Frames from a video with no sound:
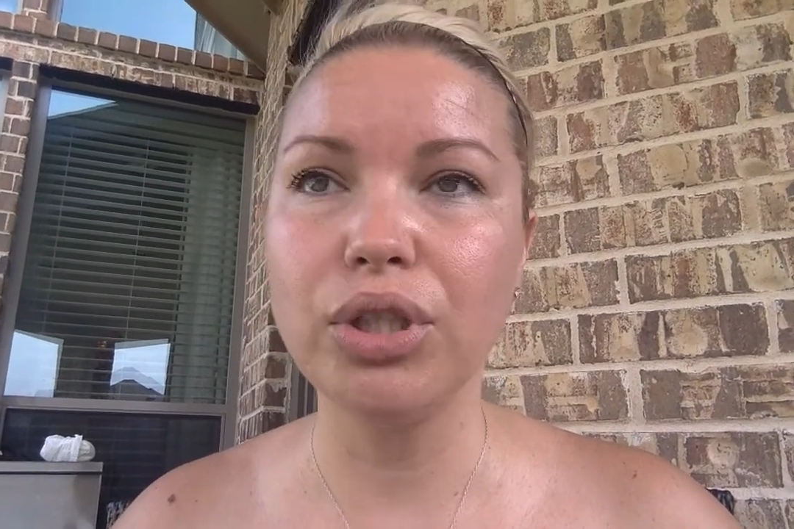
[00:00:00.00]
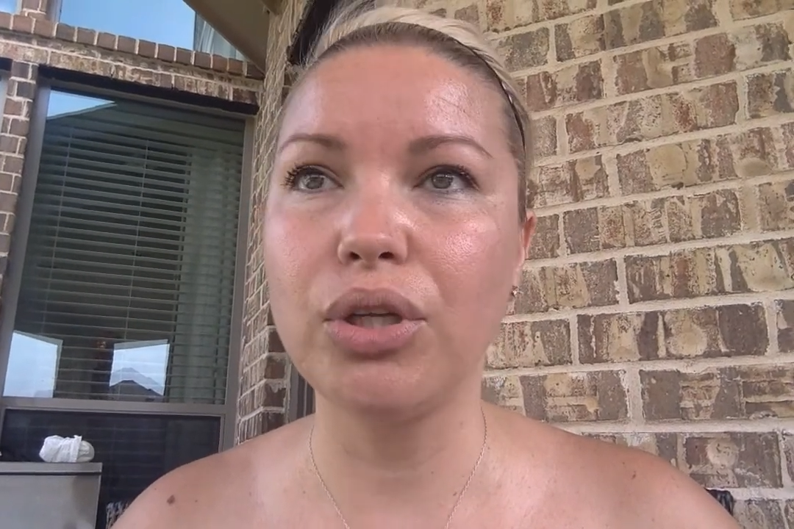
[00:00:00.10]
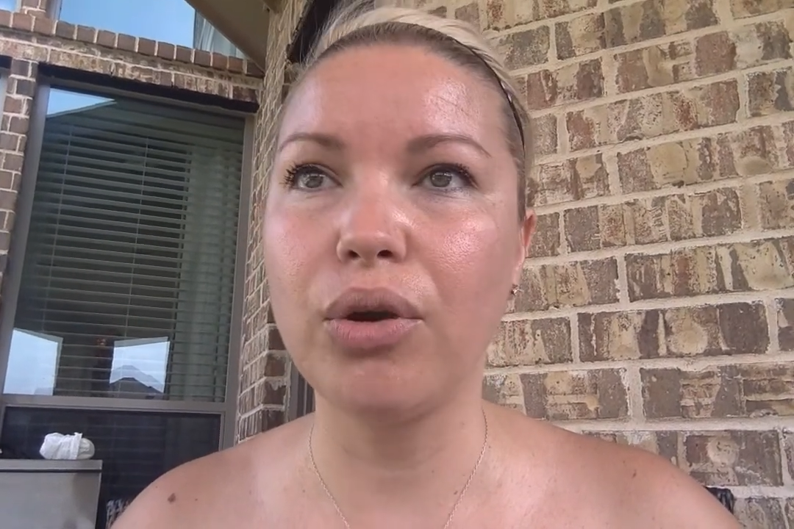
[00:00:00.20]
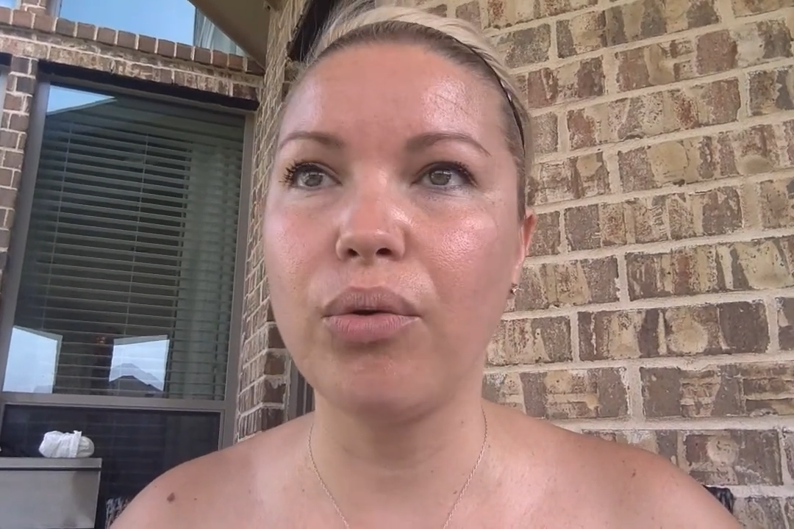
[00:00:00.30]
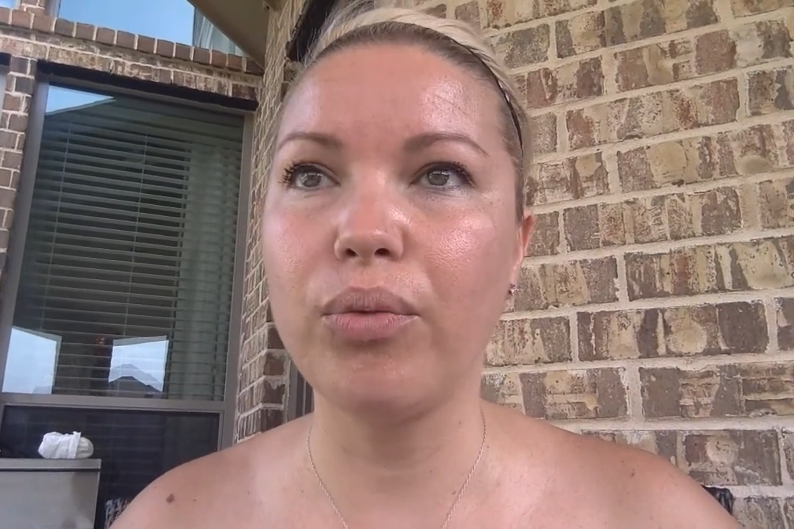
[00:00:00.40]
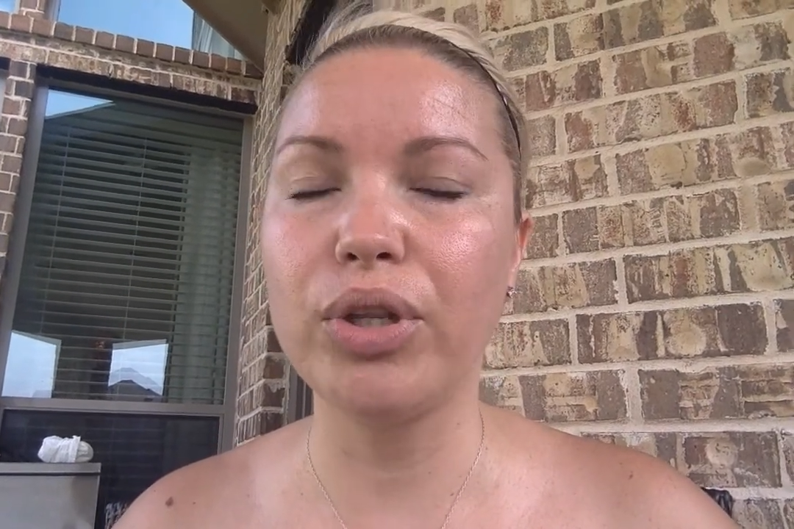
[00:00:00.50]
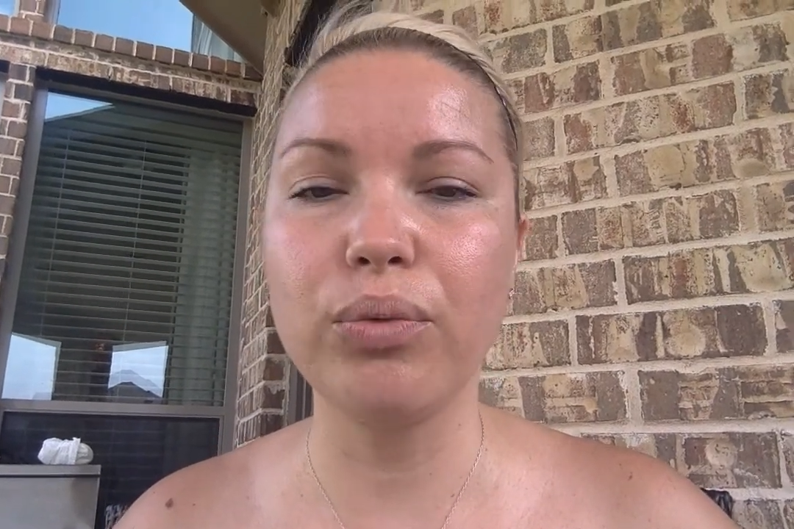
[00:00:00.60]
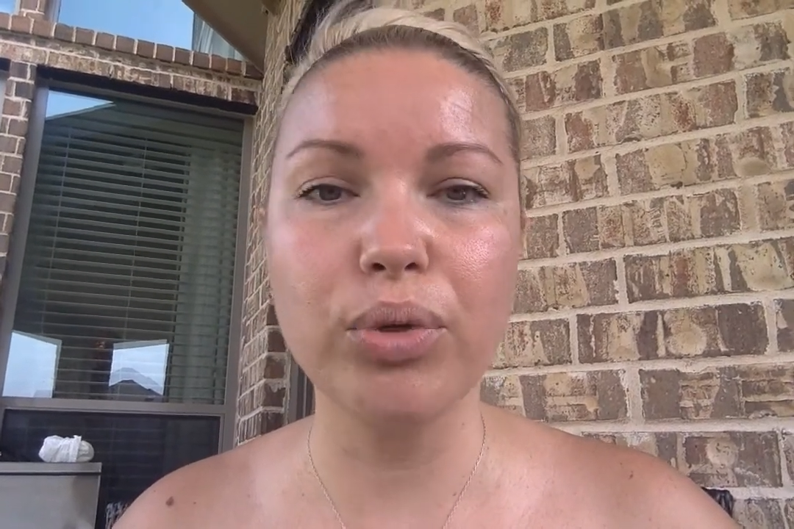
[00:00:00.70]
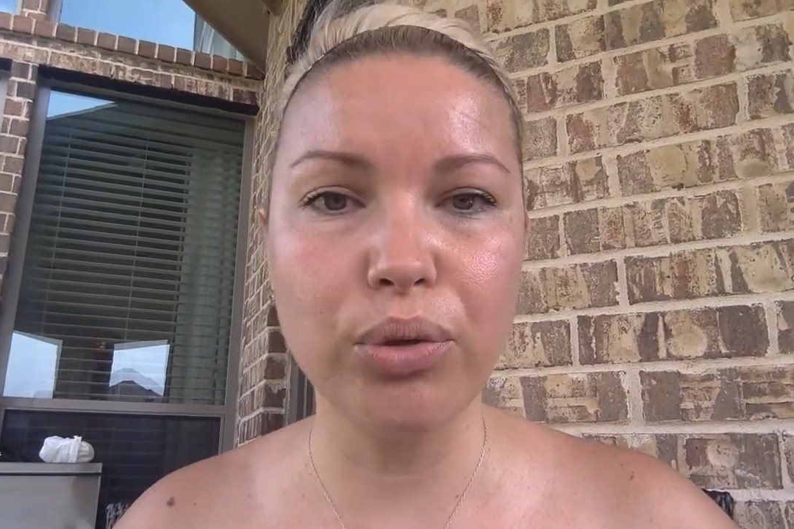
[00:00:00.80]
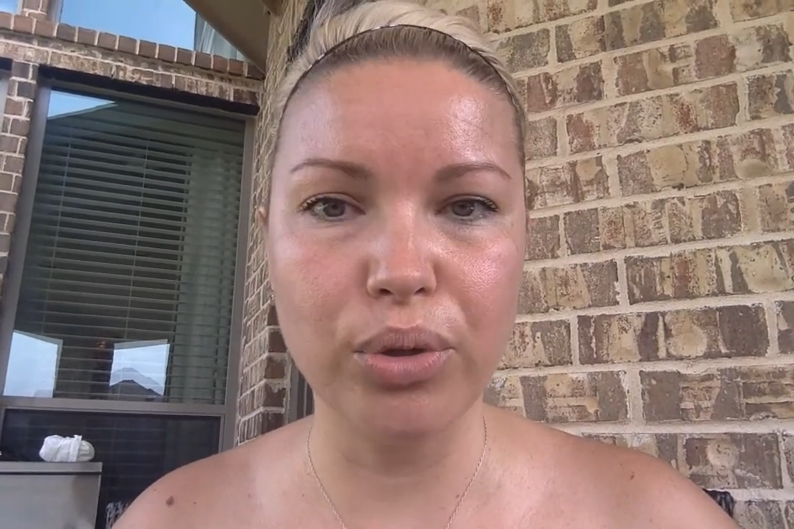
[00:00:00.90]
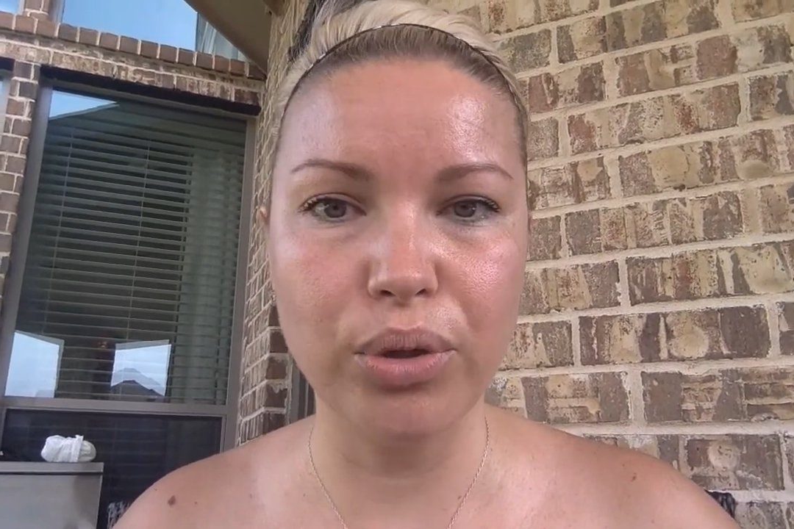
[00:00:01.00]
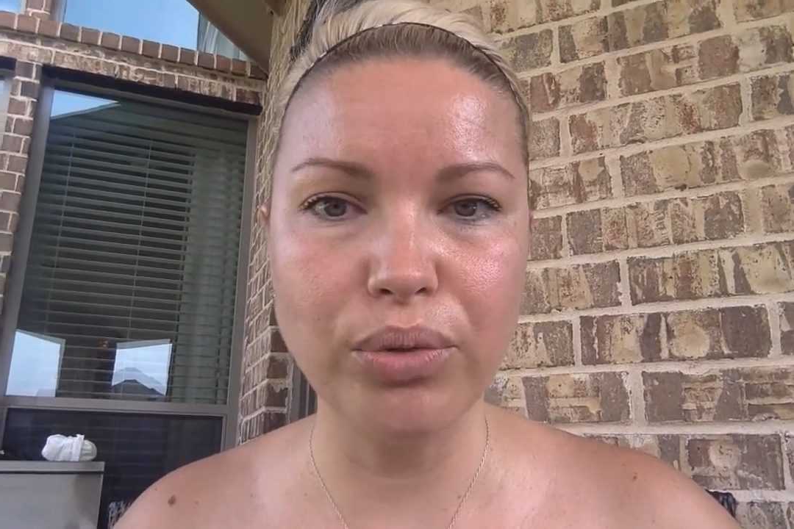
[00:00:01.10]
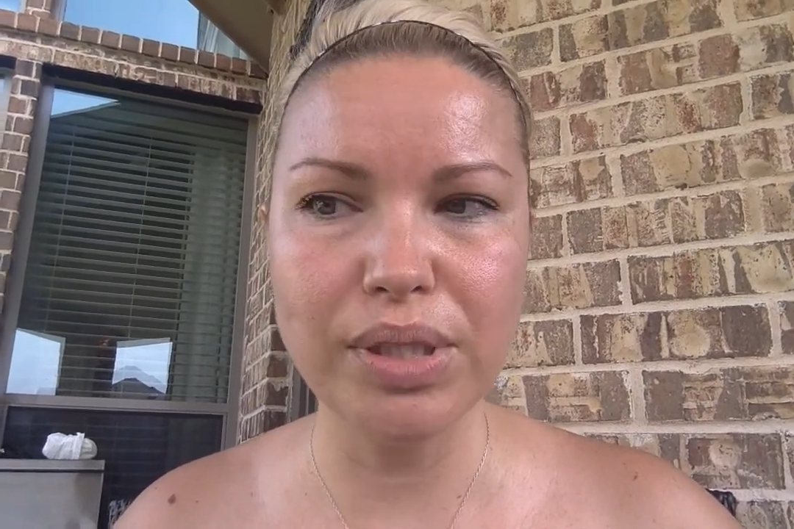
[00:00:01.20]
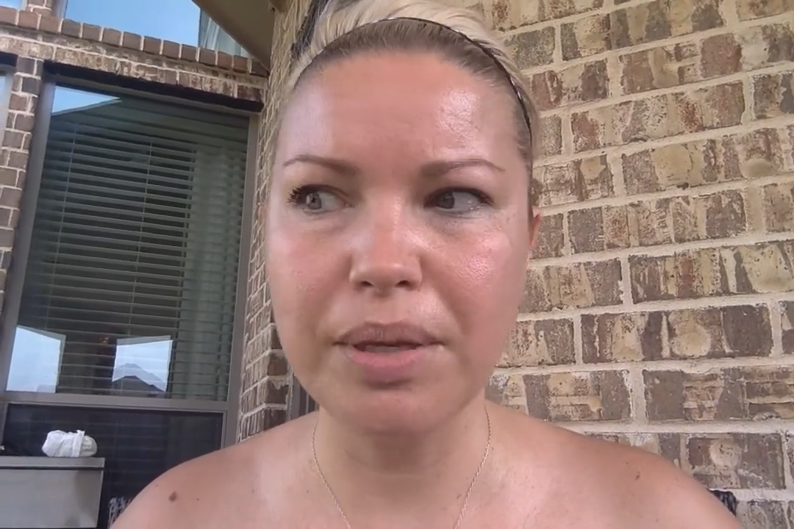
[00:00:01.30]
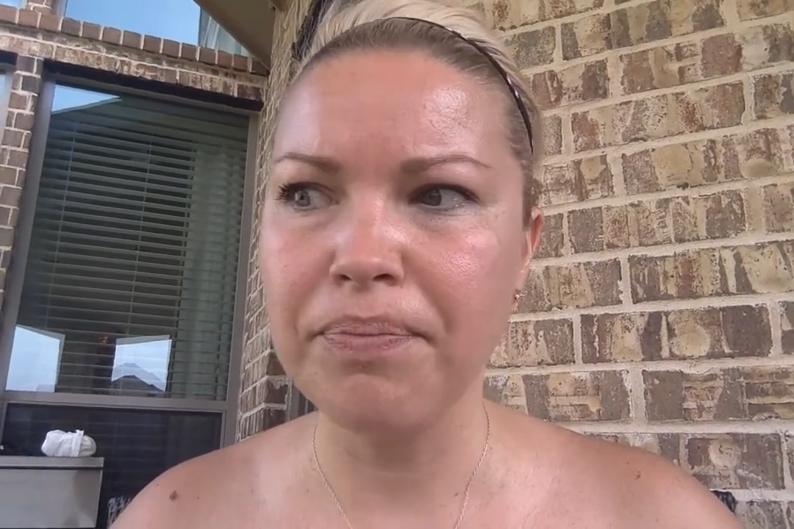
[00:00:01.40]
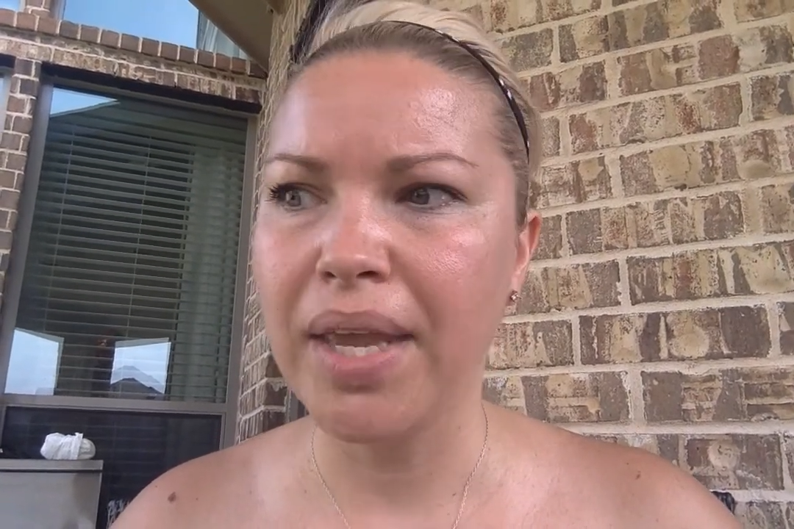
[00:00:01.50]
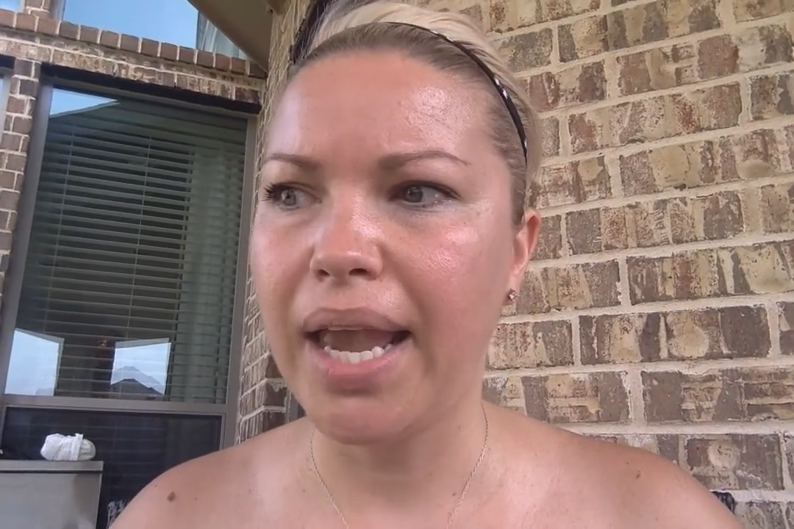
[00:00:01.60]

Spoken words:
you know, with recruits,